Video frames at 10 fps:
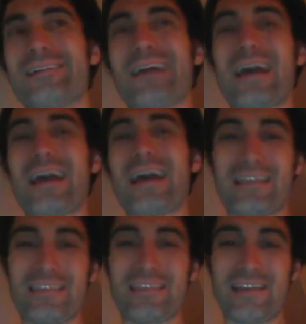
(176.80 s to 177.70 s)

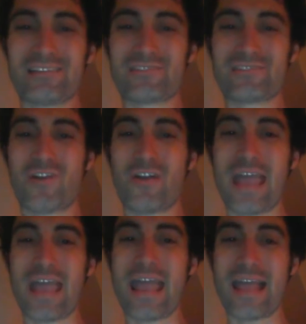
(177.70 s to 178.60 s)
the strong
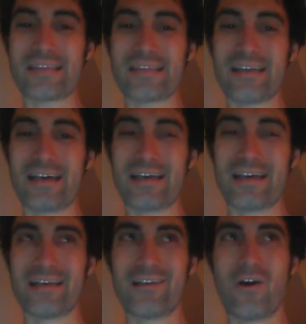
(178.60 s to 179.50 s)
hand
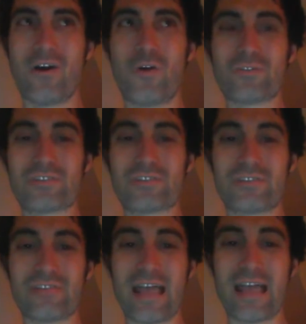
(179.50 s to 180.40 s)
holders
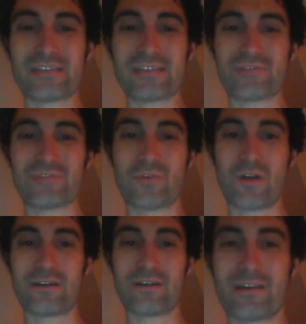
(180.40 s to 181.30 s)
of last
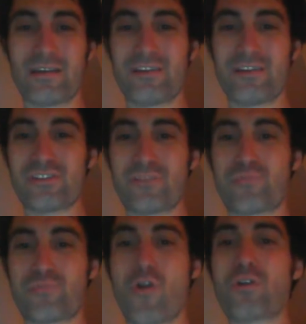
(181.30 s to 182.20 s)
resort should
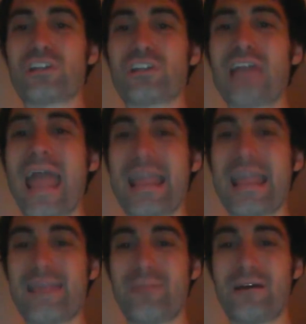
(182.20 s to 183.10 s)

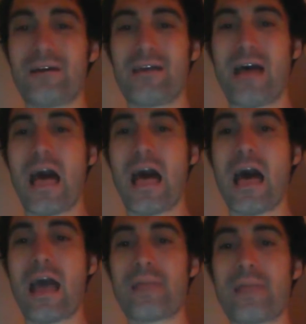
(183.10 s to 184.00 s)
proclaim,
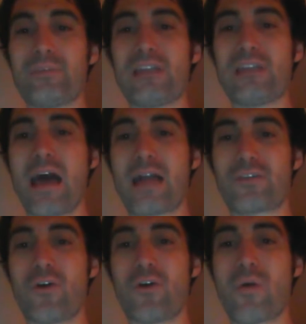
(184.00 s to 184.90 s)
I'm not
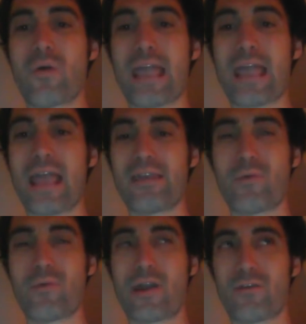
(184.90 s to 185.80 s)
going
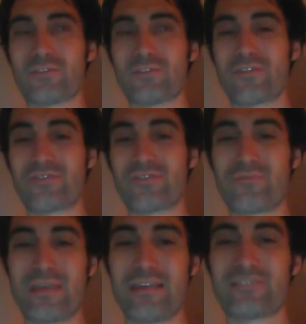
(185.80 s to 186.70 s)
anywhere on
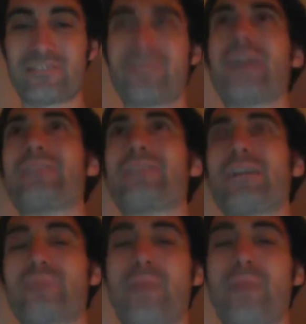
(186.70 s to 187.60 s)
social media. So
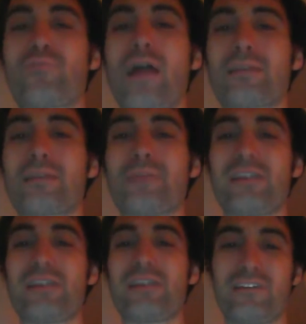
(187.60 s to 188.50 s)
there's my
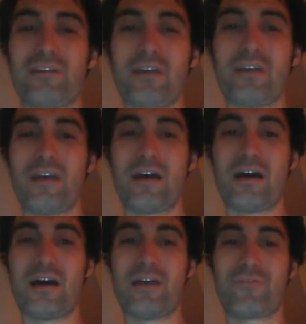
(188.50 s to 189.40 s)
proclamation
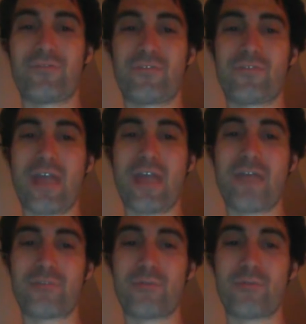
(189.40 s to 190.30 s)
for
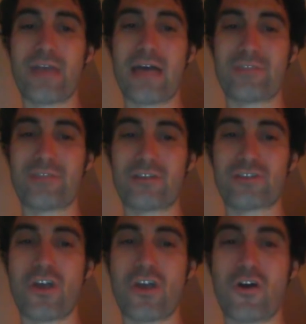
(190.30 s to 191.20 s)
everyone out there.
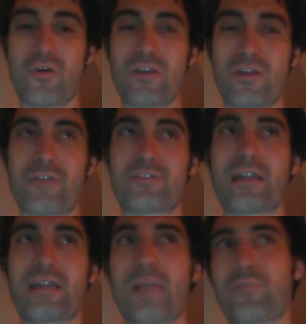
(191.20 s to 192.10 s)
So another thing
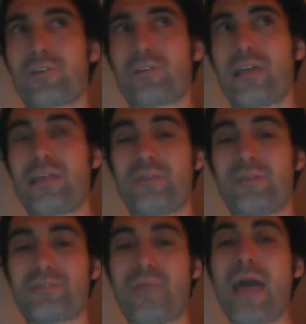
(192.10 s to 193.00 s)
I proclaim
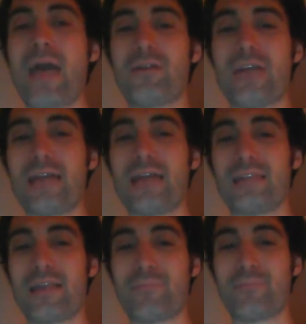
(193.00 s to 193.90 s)
is pound that
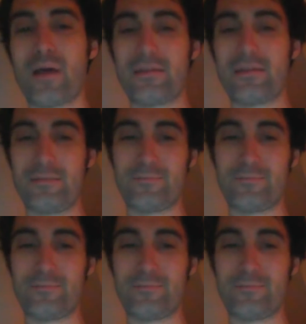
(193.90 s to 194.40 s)
like button.